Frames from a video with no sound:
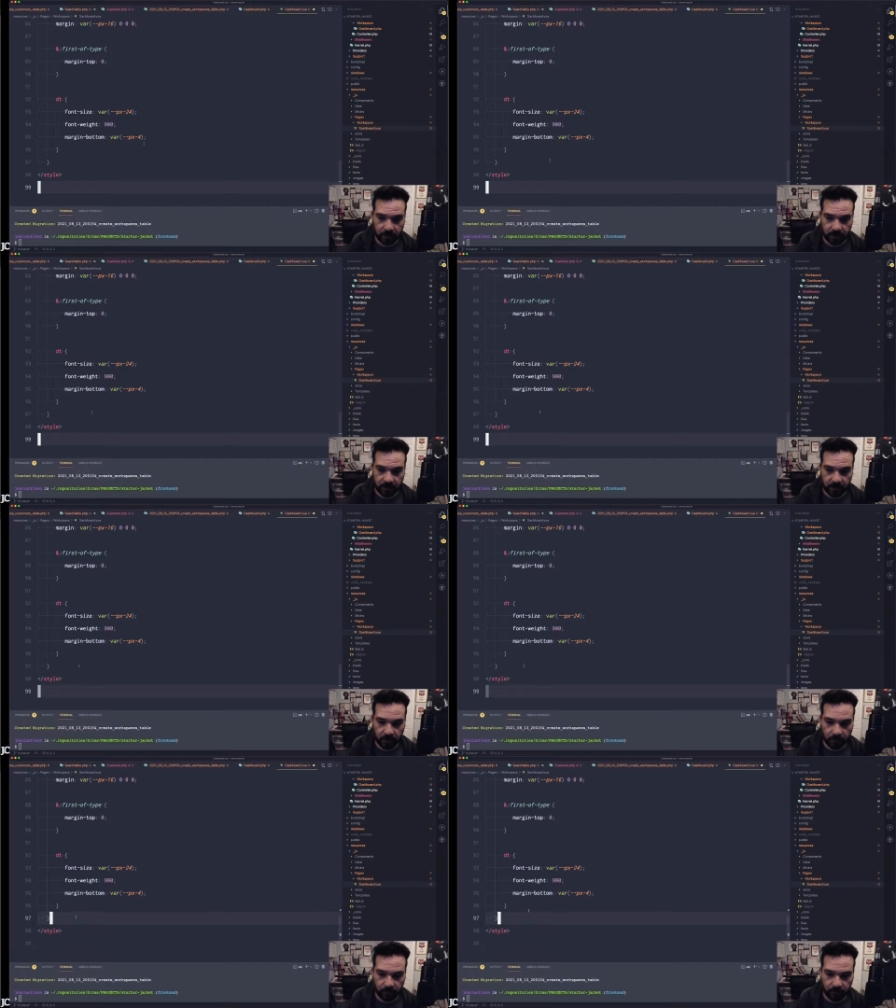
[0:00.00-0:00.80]

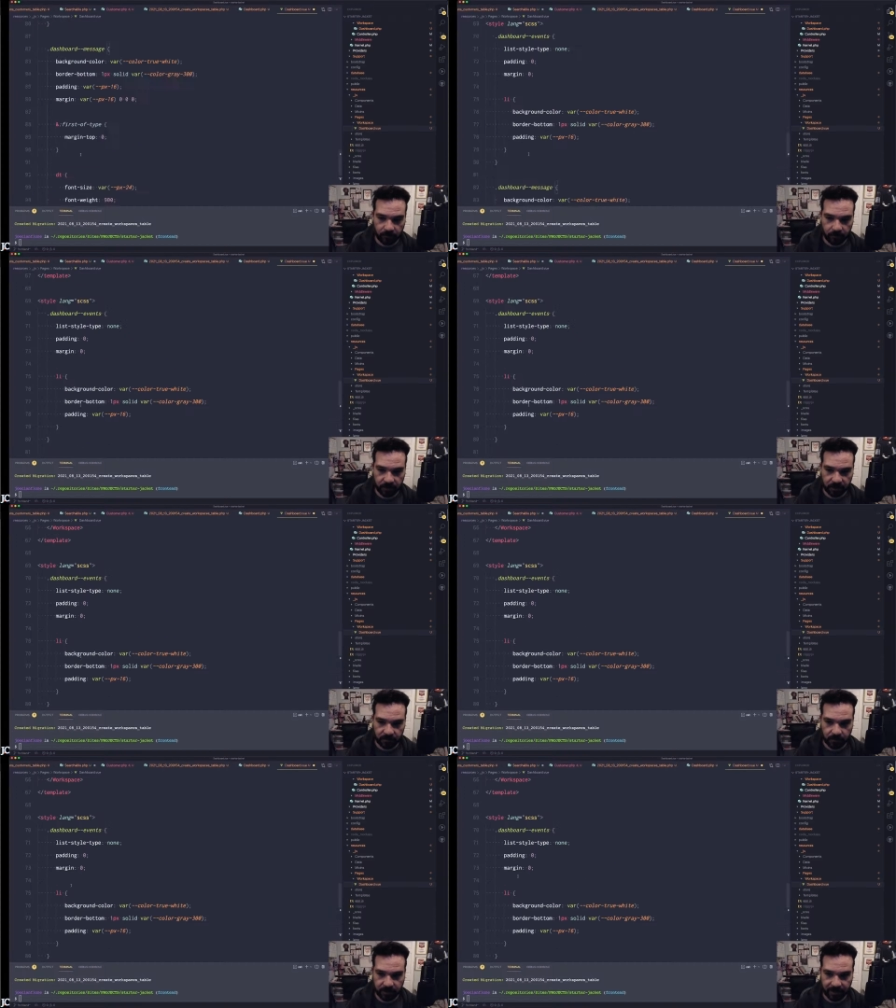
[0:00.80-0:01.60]
So first things
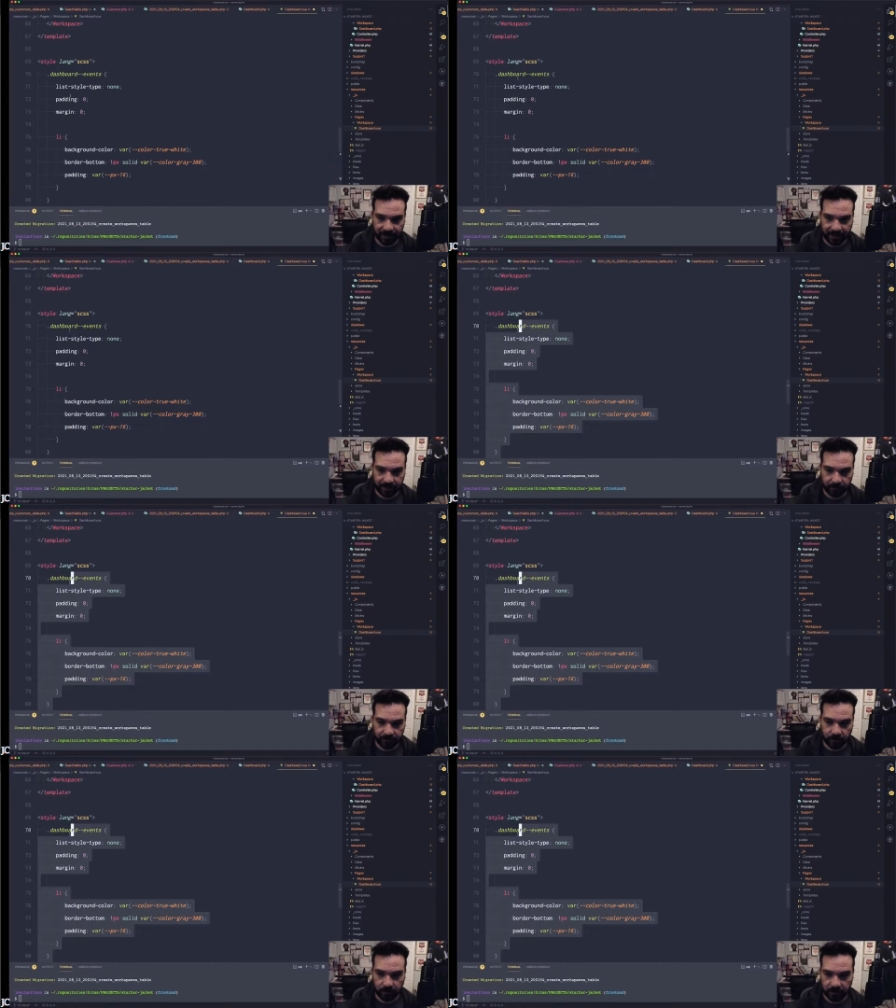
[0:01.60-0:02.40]
first, I can get rid
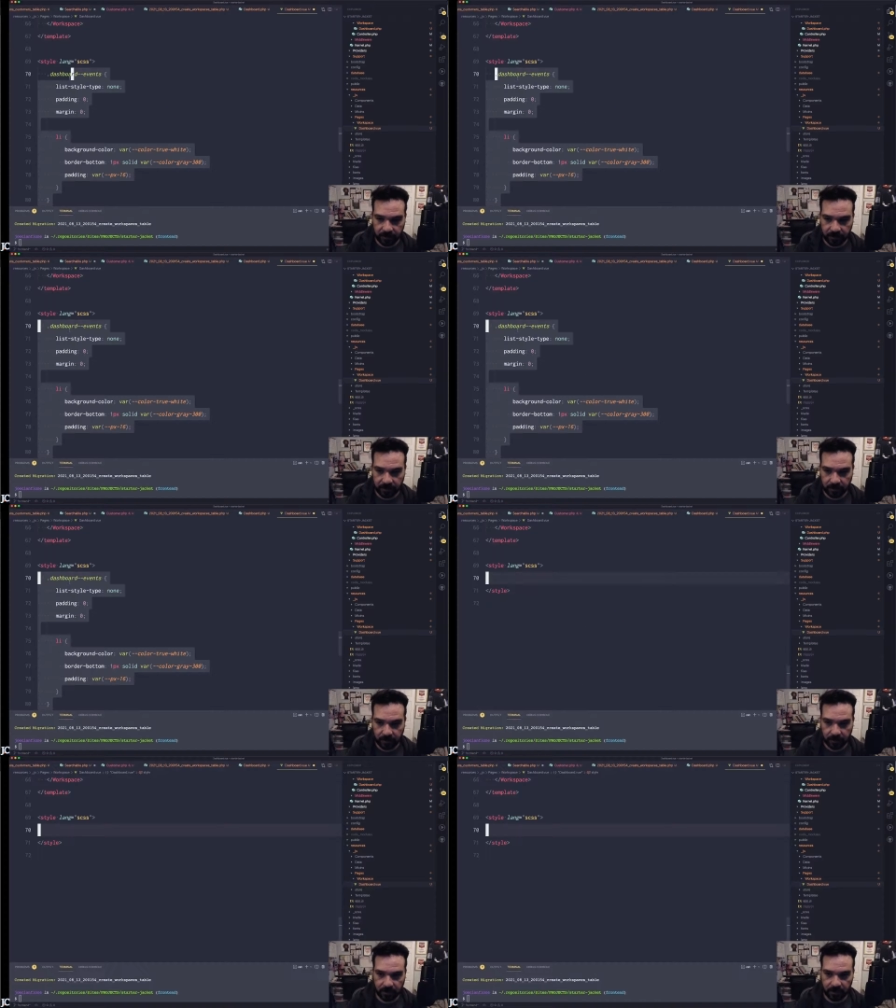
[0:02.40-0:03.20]
of all these
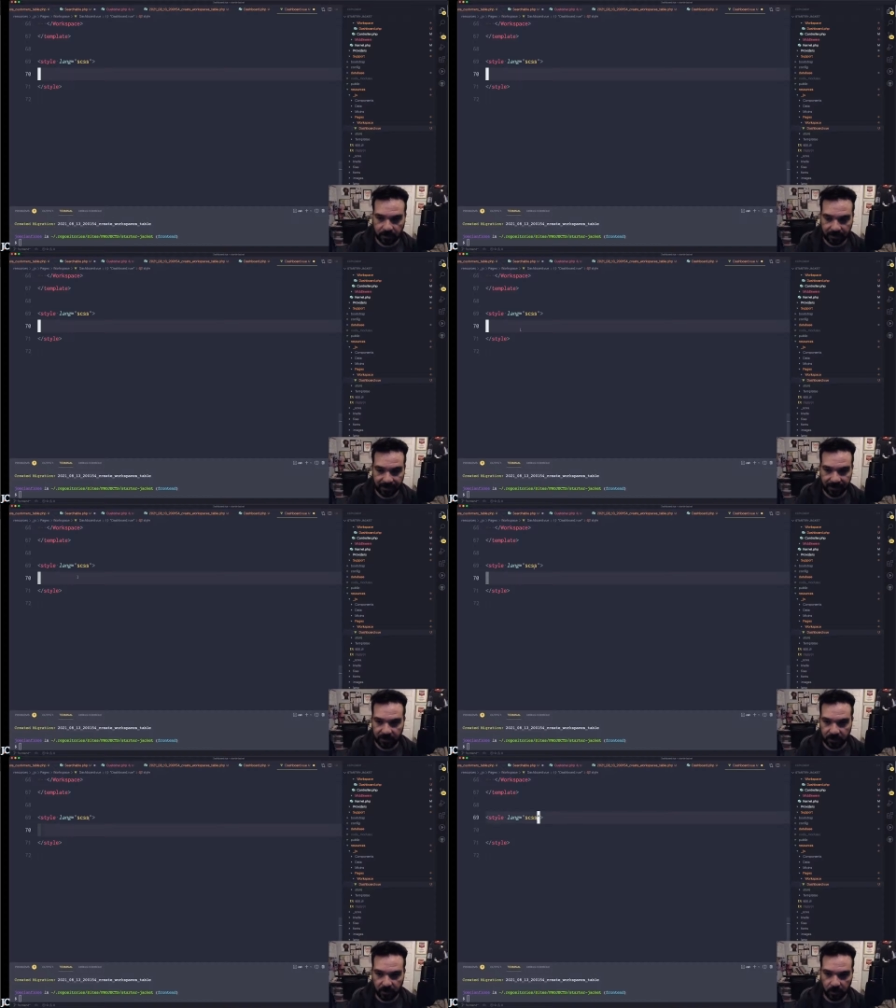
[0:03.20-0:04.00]
things because I
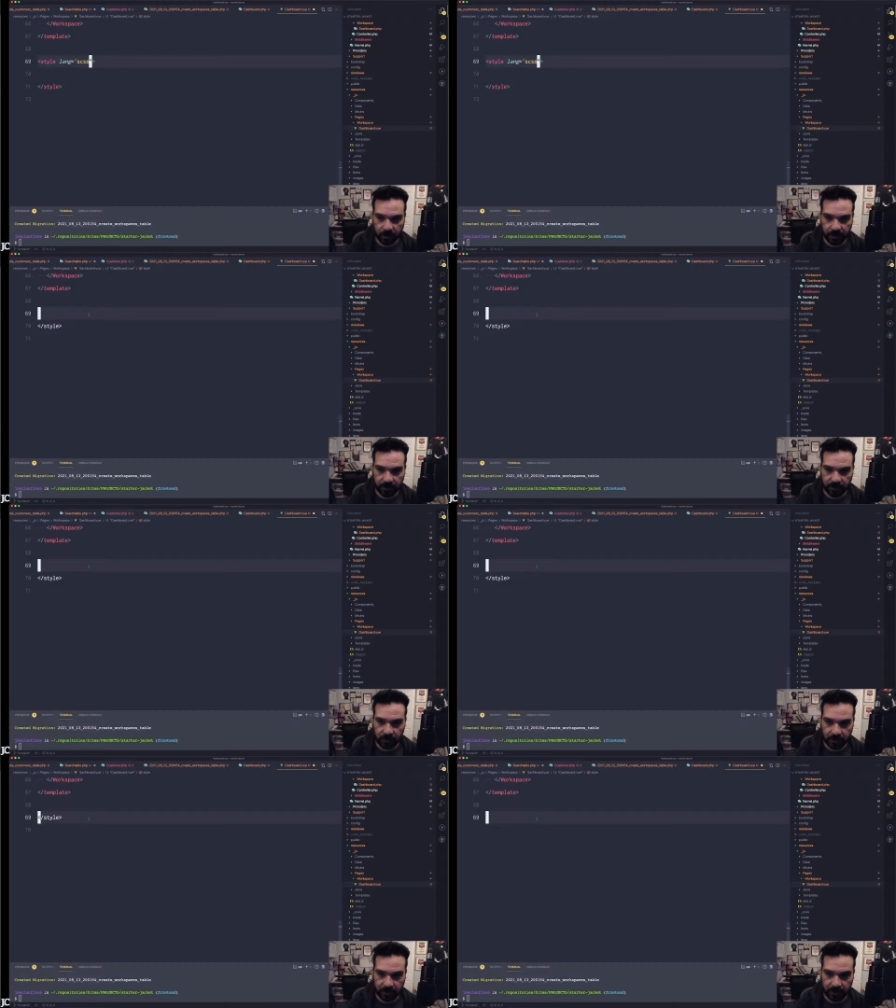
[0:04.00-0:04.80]
don't like
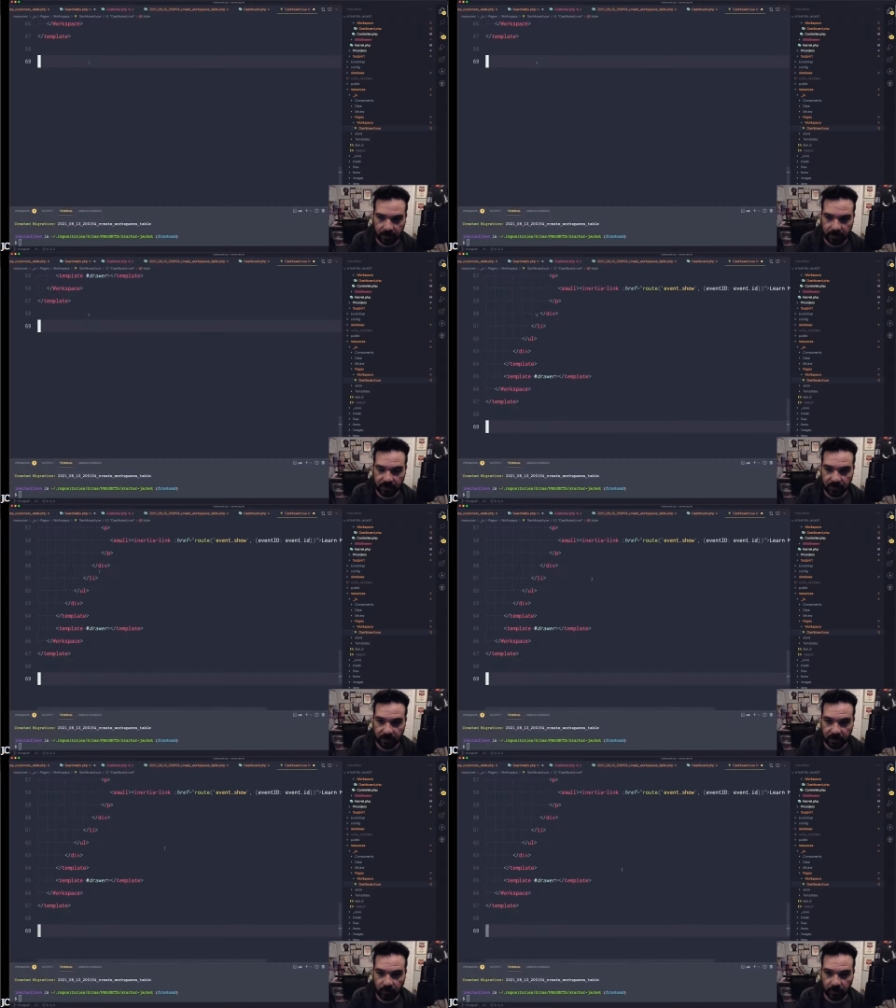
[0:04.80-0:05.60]
doing that to
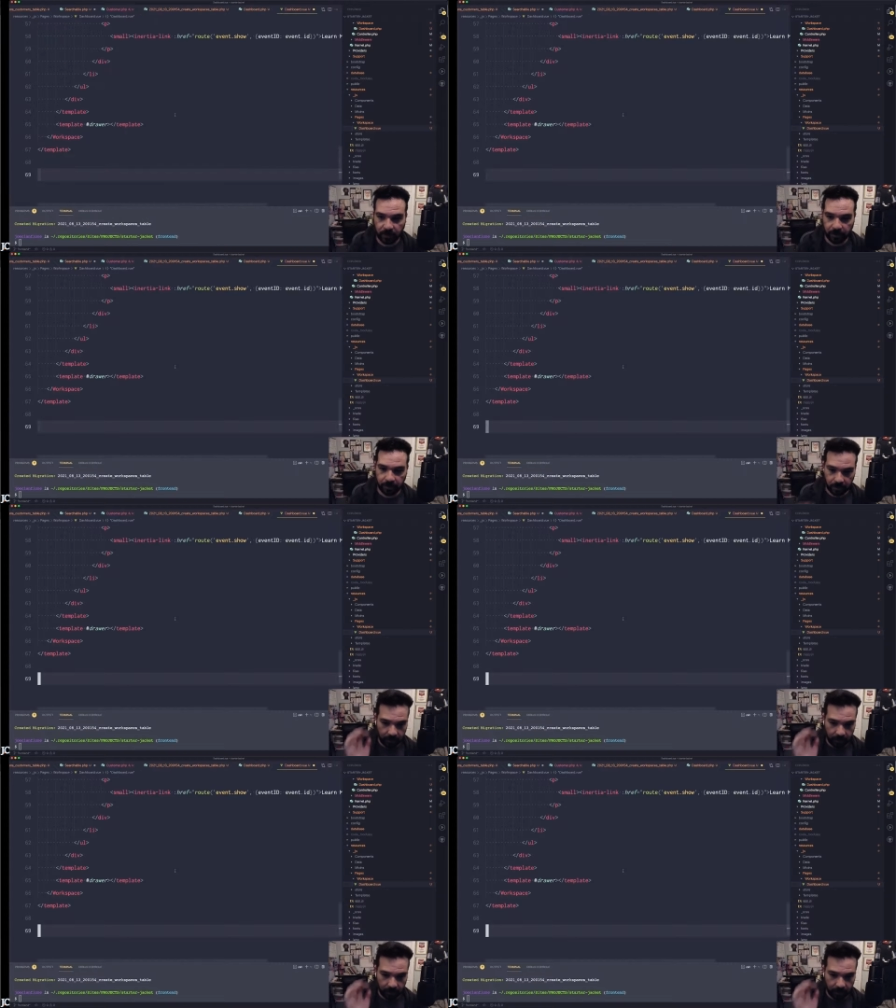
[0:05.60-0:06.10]
begin with.